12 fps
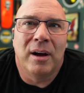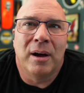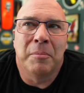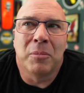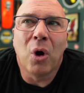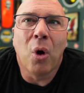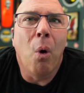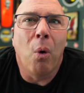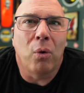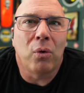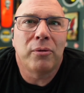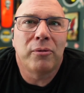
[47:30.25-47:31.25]

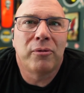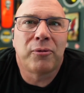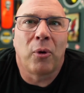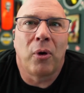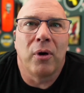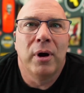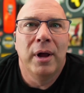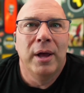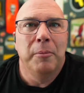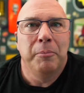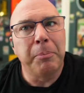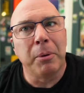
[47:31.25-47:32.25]
goal for
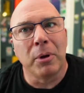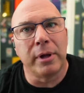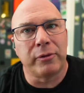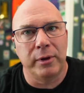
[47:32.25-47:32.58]
people